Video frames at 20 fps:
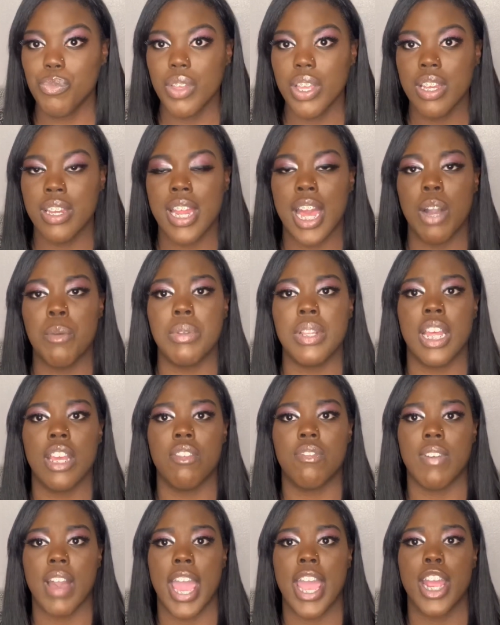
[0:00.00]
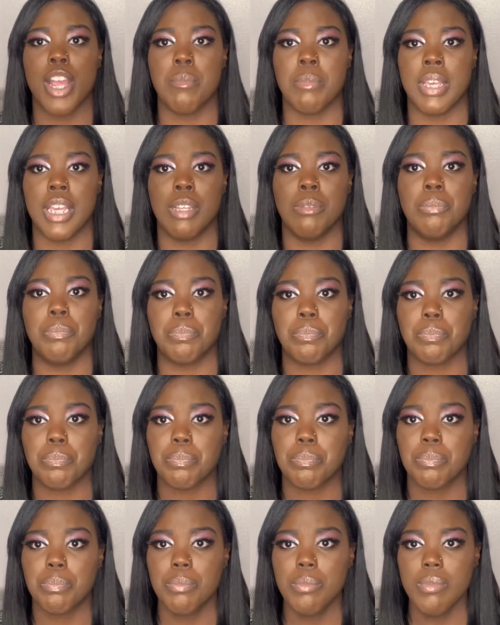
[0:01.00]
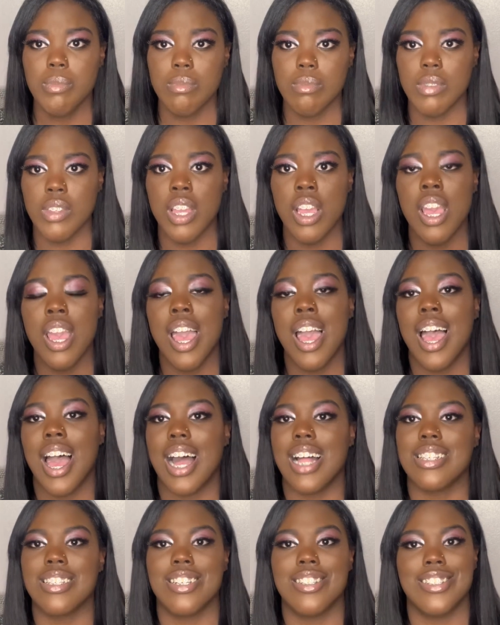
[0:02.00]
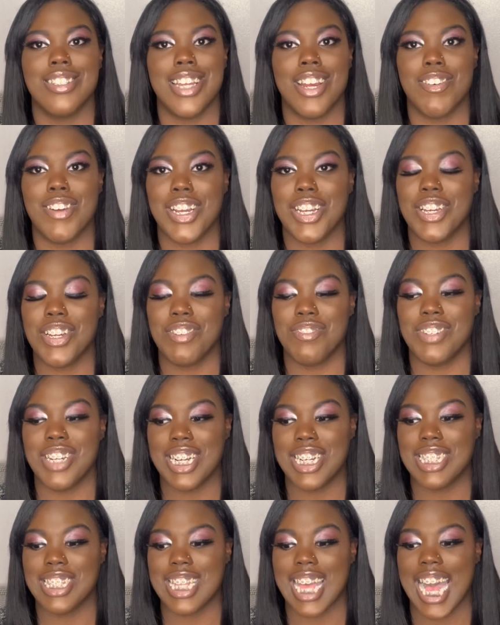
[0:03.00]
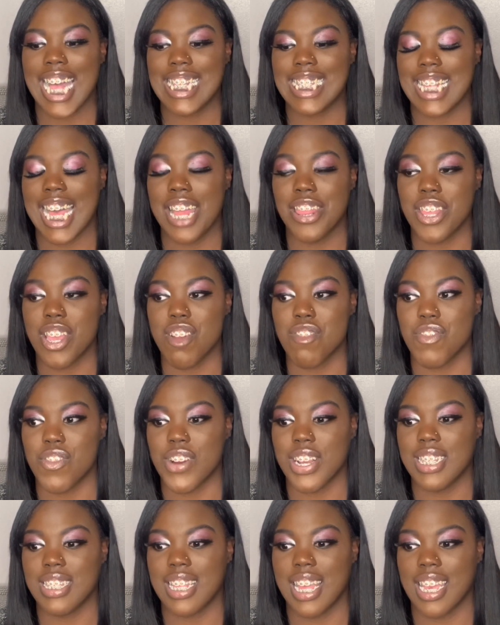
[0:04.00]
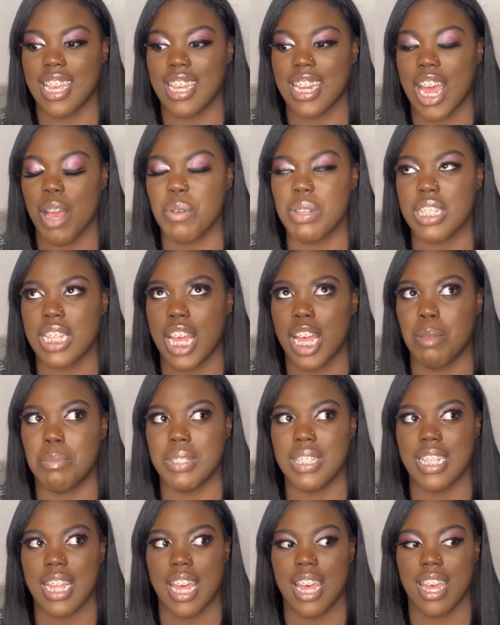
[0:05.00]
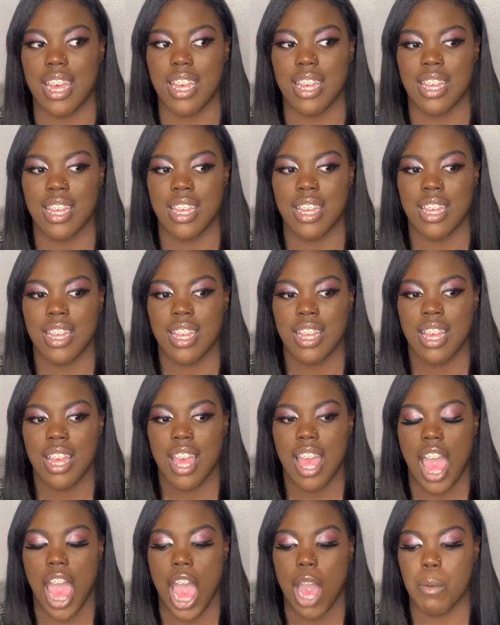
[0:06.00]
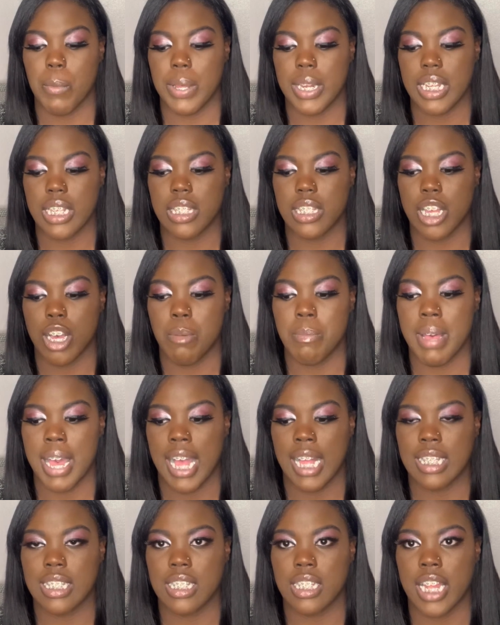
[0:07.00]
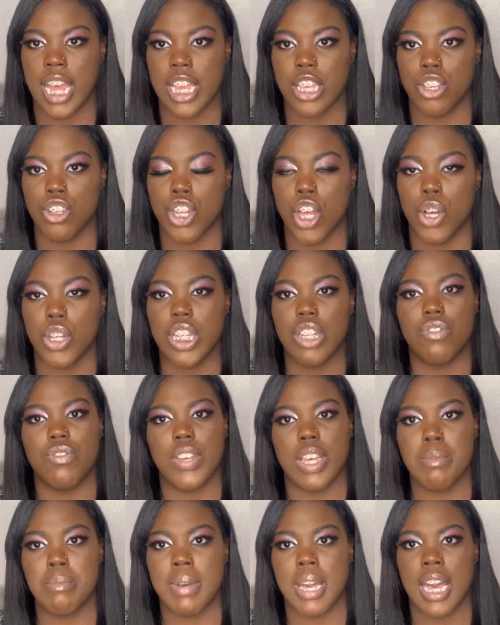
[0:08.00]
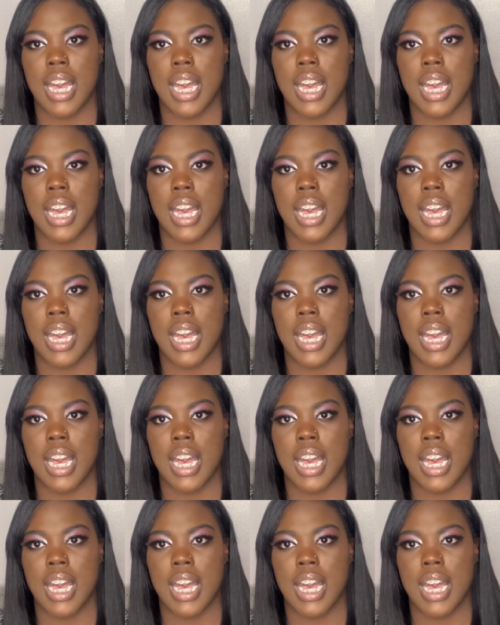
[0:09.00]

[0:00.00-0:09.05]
Now, when they fired me, I told the director of nursing, I sat there for a second. I was upset. I wanted so bad to, like, you know, defend